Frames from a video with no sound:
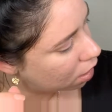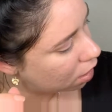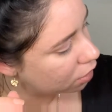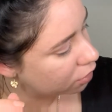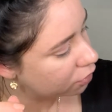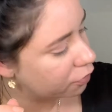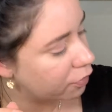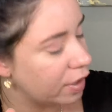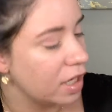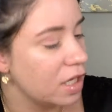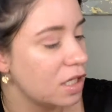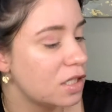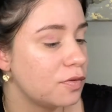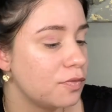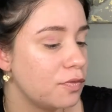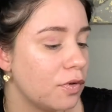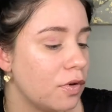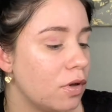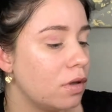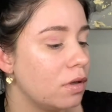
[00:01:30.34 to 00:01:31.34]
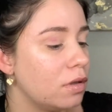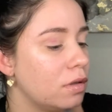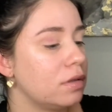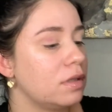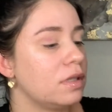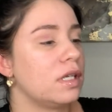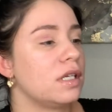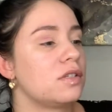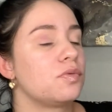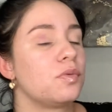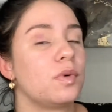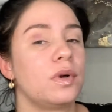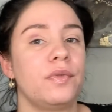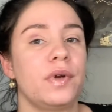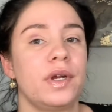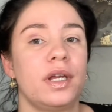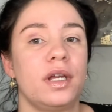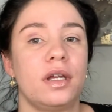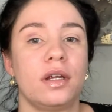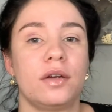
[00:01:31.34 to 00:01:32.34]
Graceful, this one
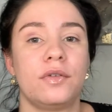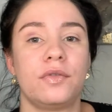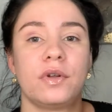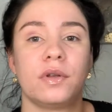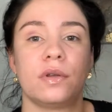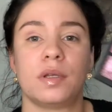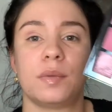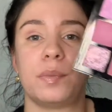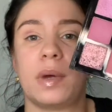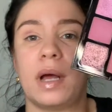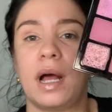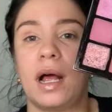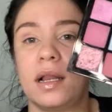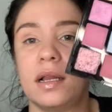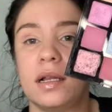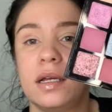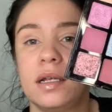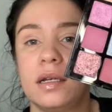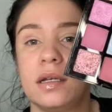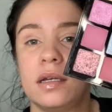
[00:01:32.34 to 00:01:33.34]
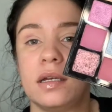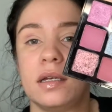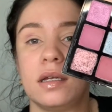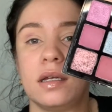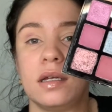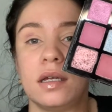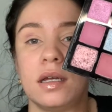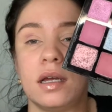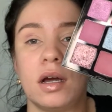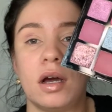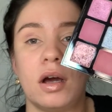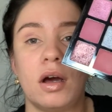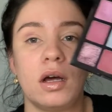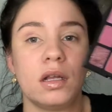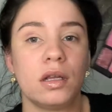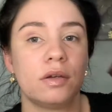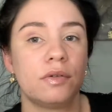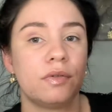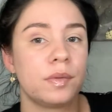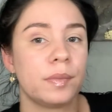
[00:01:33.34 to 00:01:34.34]
right here from the palette, all
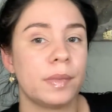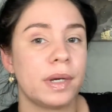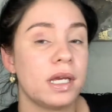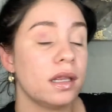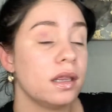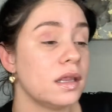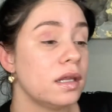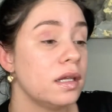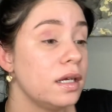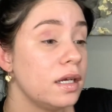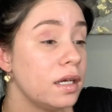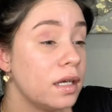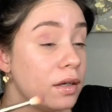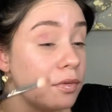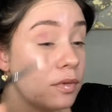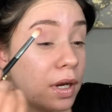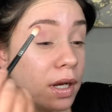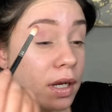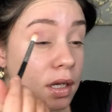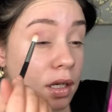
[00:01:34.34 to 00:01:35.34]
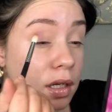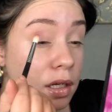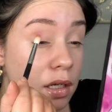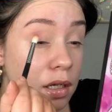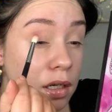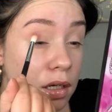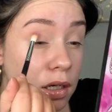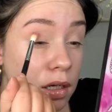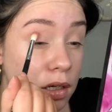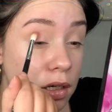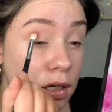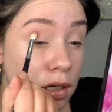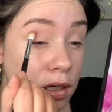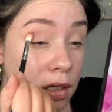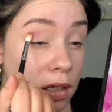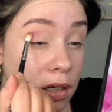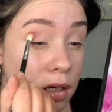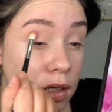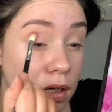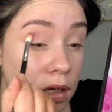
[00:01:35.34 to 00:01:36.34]
over my lid right here.
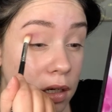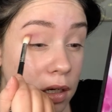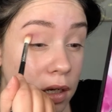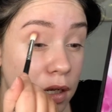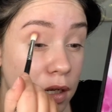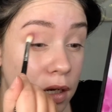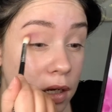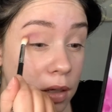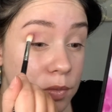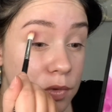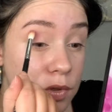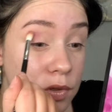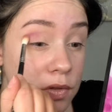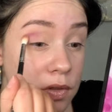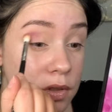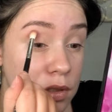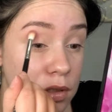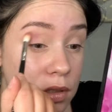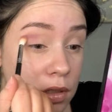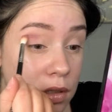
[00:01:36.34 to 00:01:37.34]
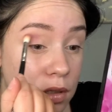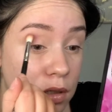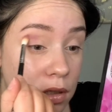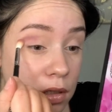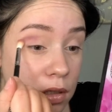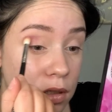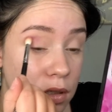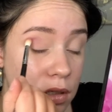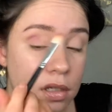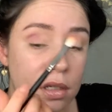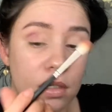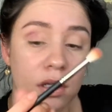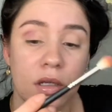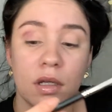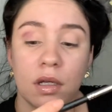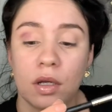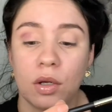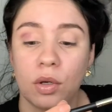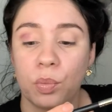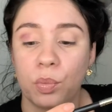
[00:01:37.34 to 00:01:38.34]
And I'm using a
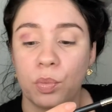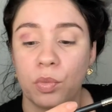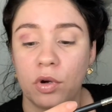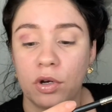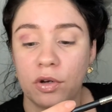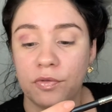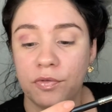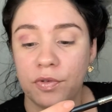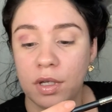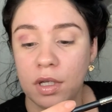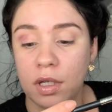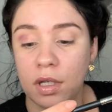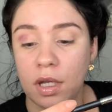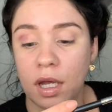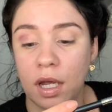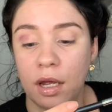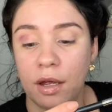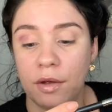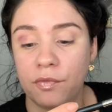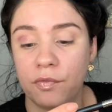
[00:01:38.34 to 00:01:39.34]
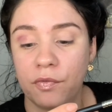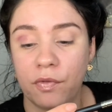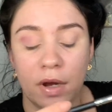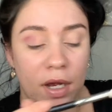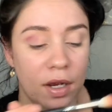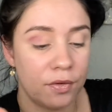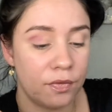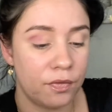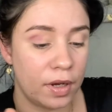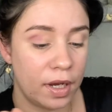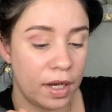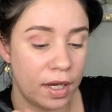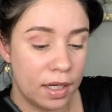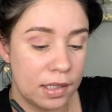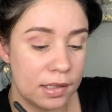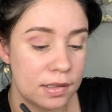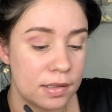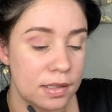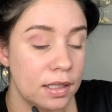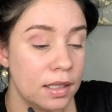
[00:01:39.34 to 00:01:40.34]
Morphe
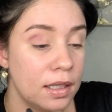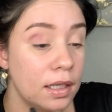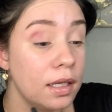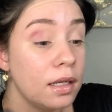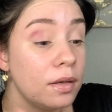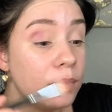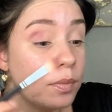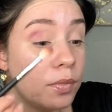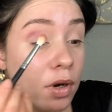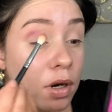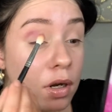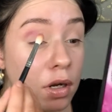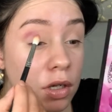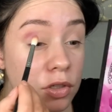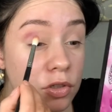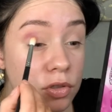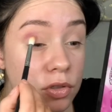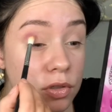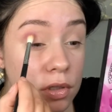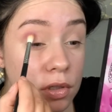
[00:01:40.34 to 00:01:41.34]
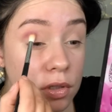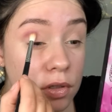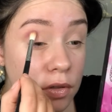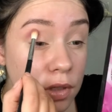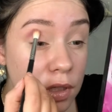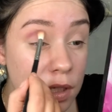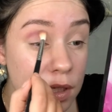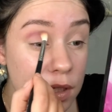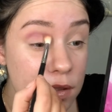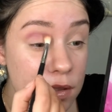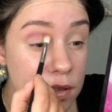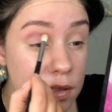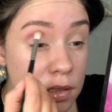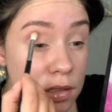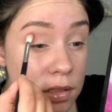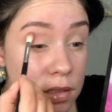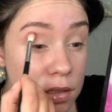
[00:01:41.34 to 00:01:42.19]
M518 brush to do this.